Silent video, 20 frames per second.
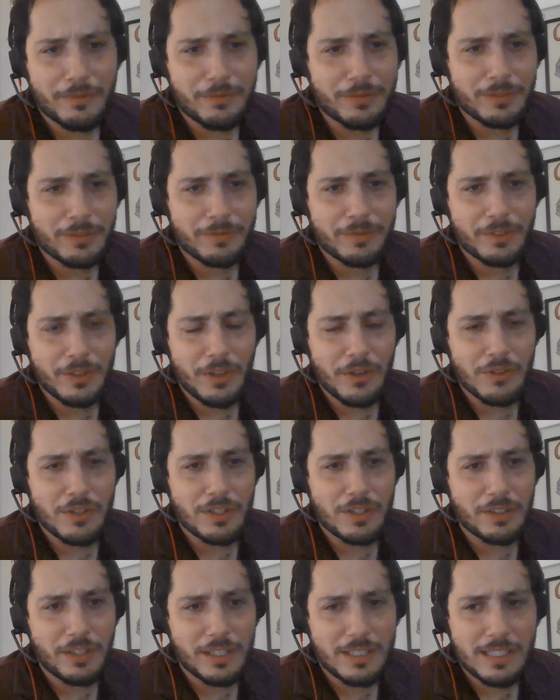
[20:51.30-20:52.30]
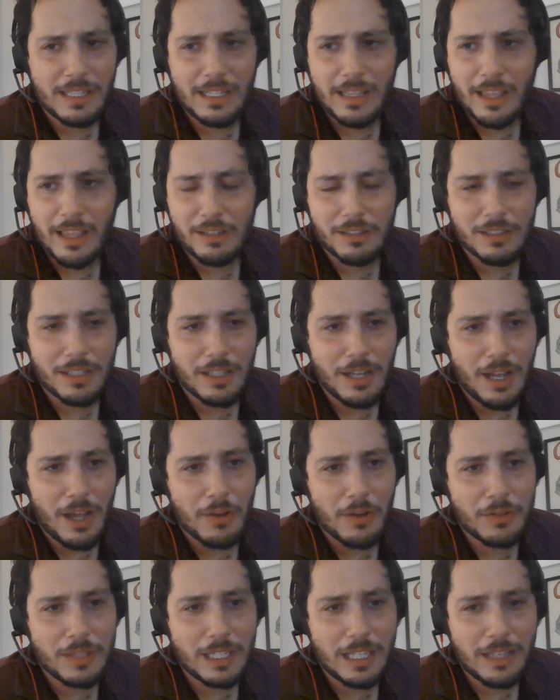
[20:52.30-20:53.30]
for those that are listening that are in the
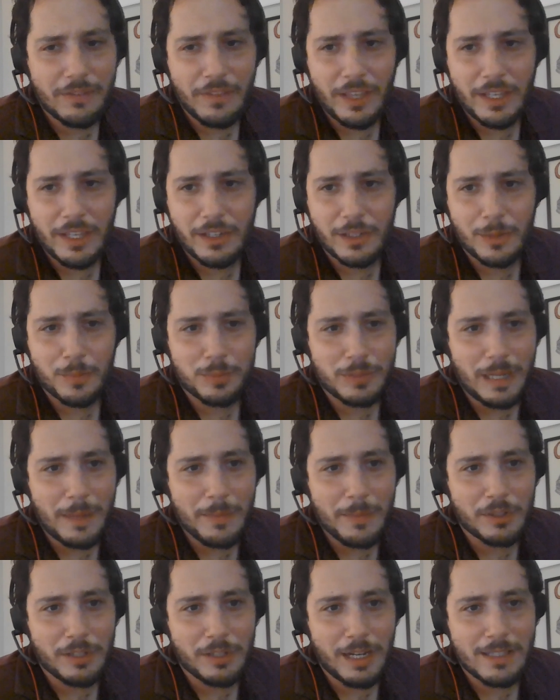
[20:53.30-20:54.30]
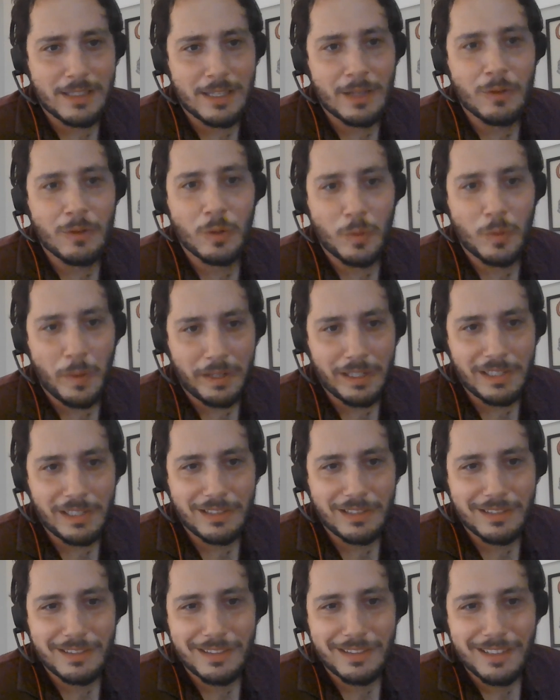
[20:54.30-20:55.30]
know, think of like your parameterized SQL
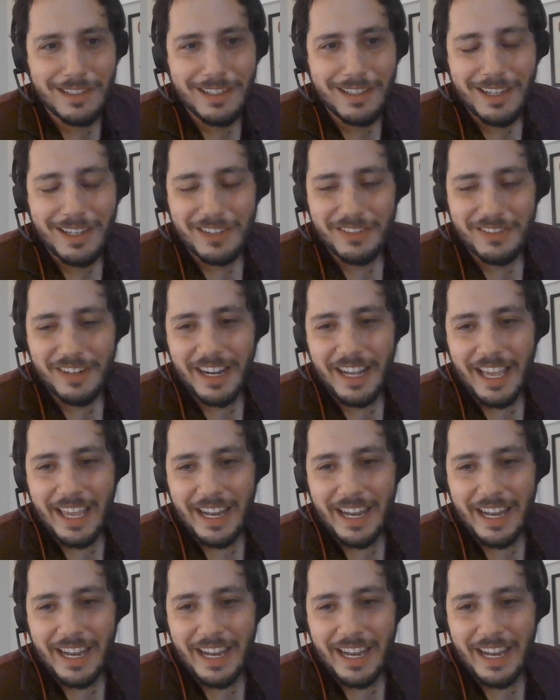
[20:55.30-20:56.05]
queries, right?